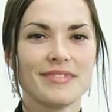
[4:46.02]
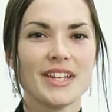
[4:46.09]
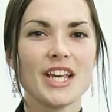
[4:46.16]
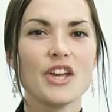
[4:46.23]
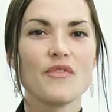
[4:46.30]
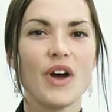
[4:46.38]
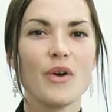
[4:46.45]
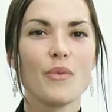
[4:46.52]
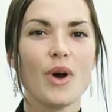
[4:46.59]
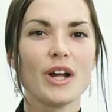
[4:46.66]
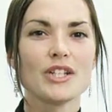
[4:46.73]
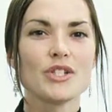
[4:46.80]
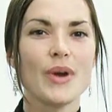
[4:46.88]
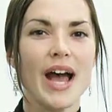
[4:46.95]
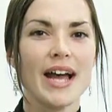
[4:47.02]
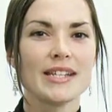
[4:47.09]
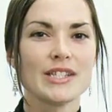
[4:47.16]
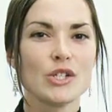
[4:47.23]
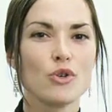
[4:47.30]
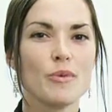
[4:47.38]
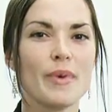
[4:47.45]
If I want to
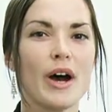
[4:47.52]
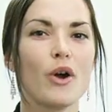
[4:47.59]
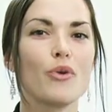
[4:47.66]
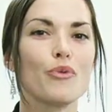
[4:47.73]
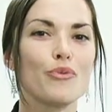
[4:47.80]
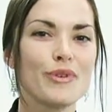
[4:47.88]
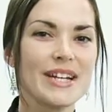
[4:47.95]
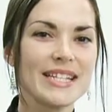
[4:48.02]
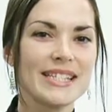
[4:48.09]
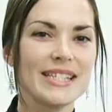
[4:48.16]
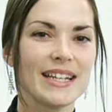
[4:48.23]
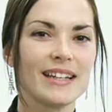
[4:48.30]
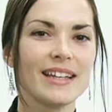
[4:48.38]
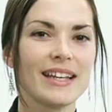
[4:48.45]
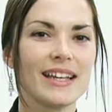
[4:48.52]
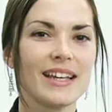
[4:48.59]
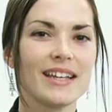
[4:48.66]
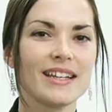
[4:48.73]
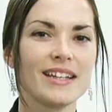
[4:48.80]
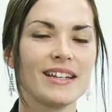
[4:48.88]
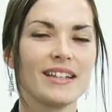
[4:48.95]
ask you about recently,
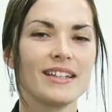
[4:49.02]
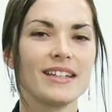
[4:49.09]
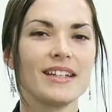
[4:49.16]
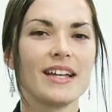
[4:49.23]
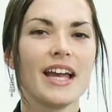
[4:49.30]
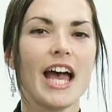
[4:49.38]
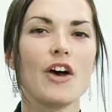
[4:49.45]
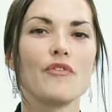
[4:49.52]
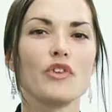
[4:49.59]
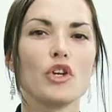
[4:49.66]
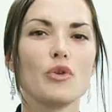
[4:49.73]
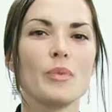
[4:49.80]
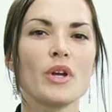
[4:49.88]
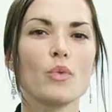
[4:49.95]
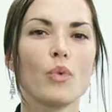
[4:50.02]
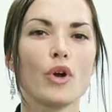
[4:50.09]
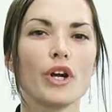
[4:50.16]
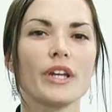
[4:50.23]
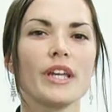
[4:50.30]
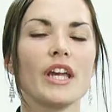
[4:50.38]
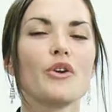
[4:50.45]
have you been
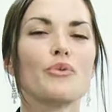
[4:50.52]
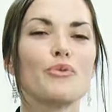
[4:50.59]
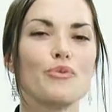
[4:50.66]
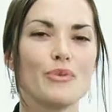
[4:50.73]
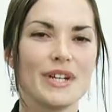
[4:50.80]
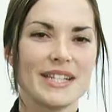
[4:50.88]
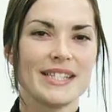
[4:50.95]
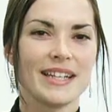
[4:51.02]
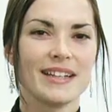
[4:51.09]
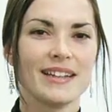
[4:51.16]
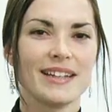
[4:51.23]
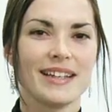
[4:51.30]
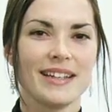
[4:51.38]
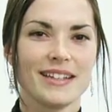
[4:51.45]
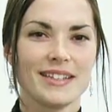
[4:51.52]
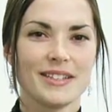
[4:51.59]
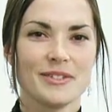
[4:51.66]
working recently?